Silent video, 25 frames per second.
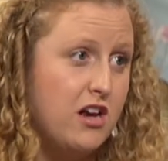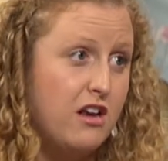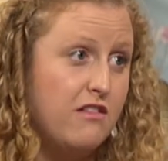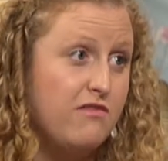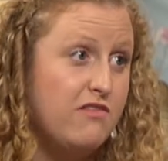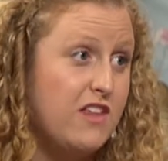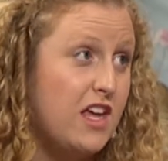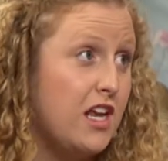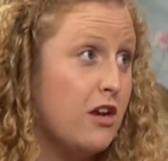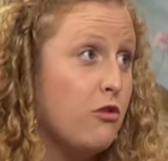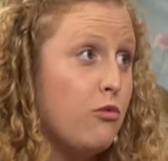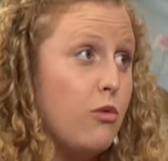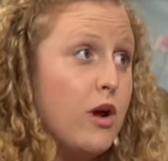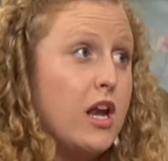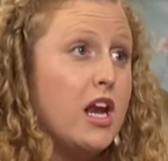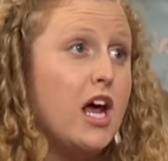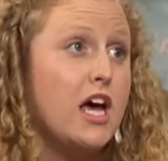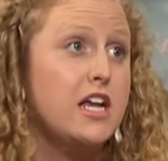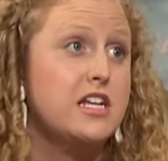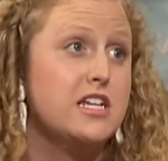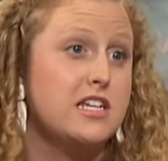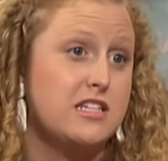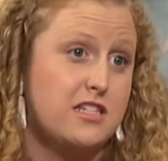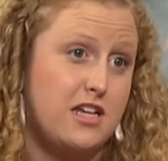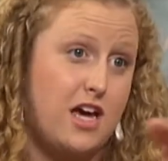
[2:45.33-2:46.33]
And then yeah. when I
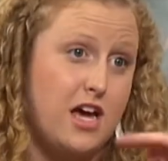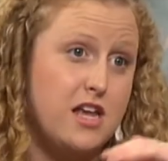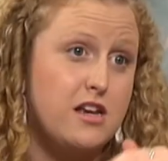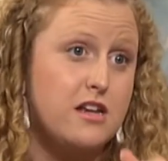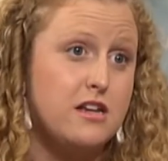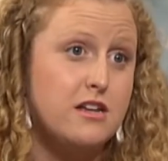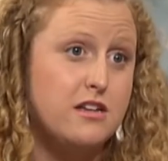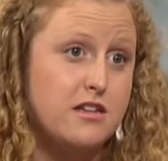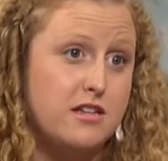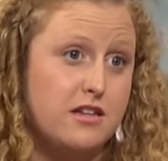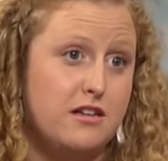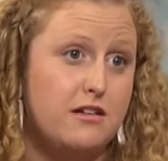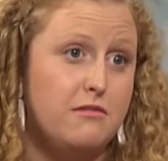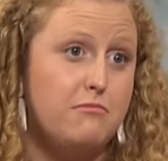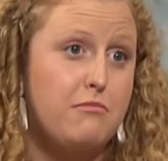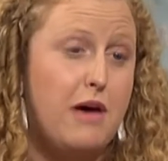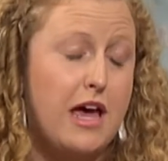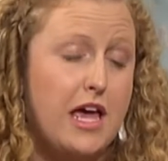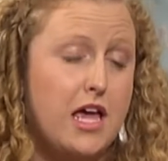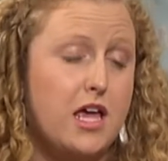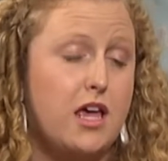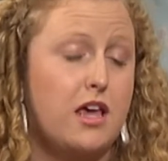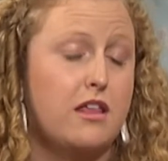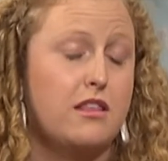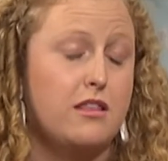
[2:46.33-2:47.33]
decided to
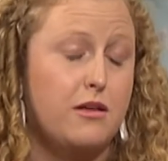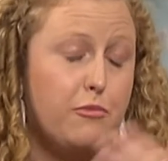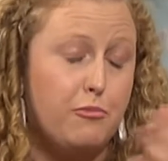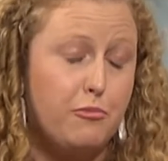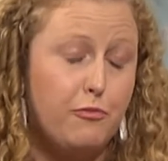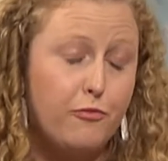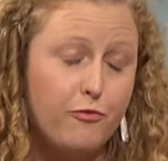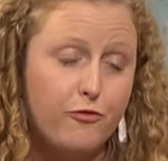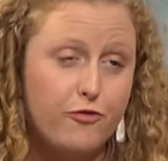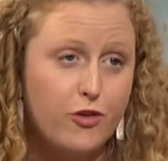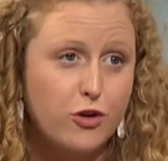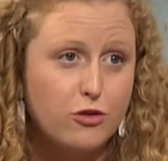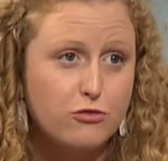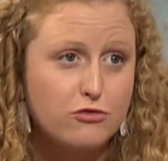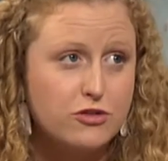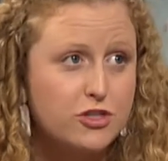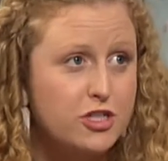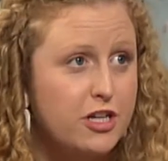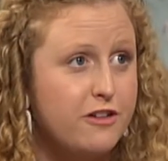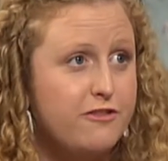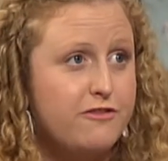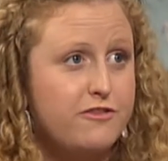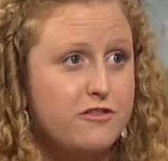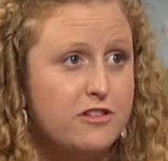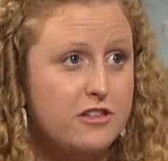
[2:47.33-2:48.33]
make the full
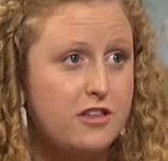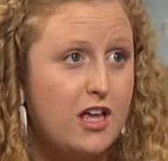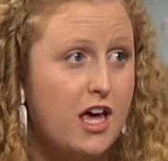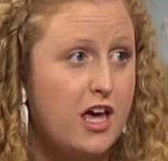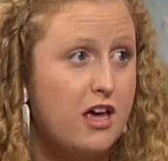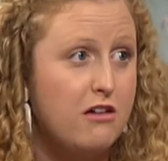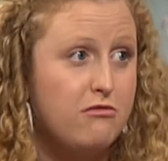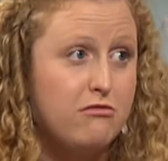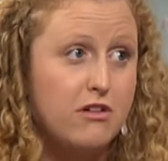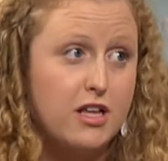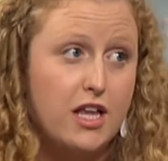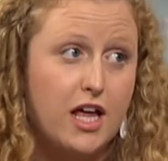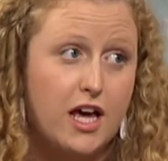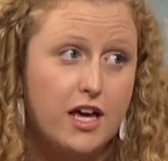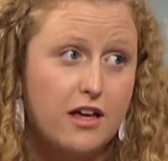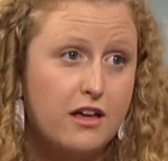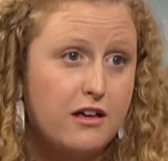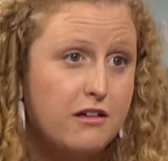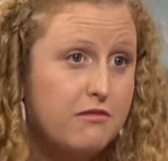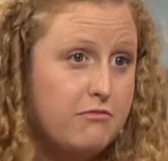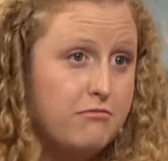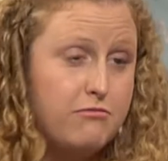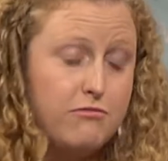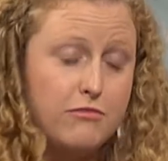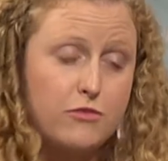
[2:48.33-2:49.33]
shift, they were like,
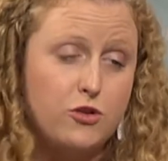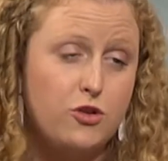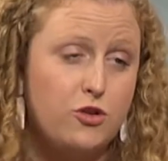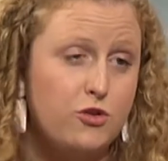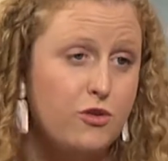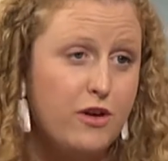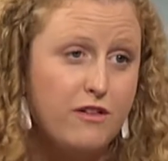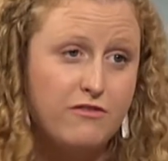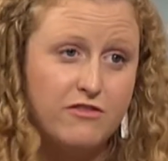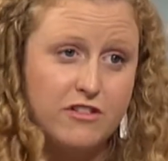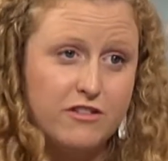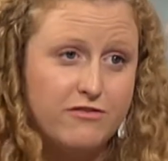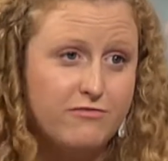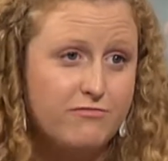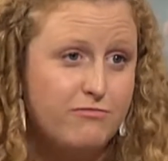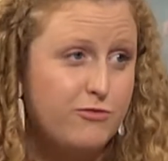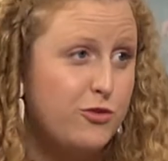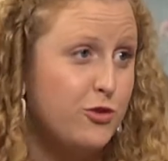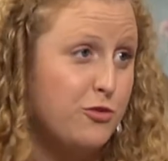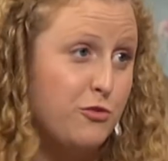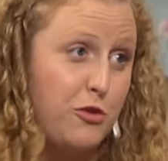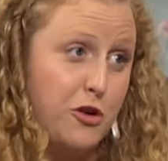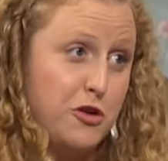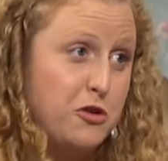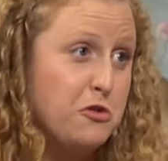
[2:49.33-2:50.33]
you have to
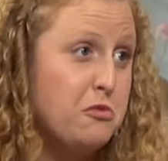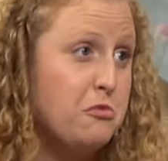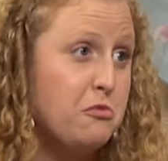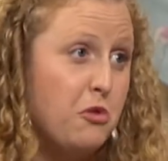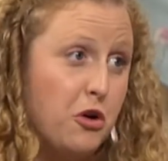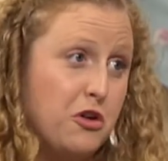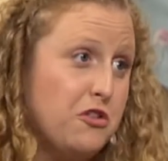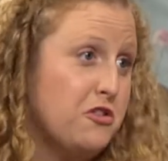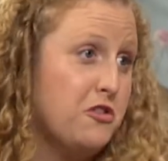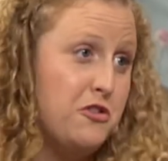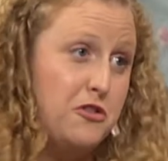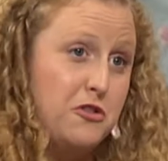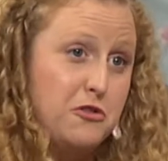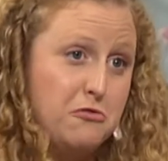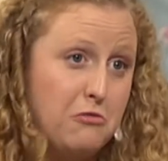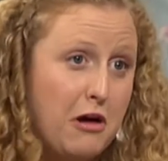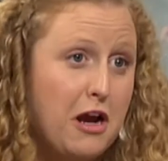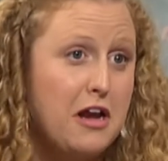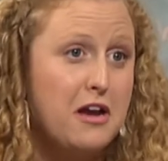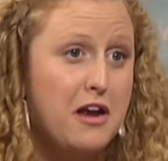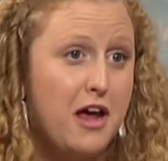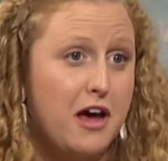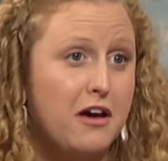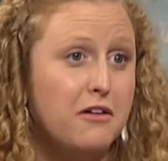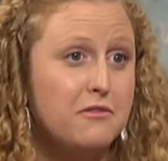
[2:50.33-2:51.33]
do what you want to do
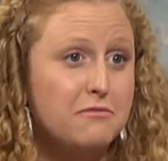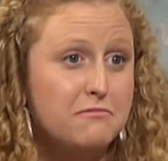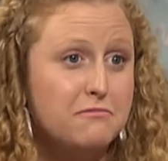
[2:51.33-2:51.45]
right now.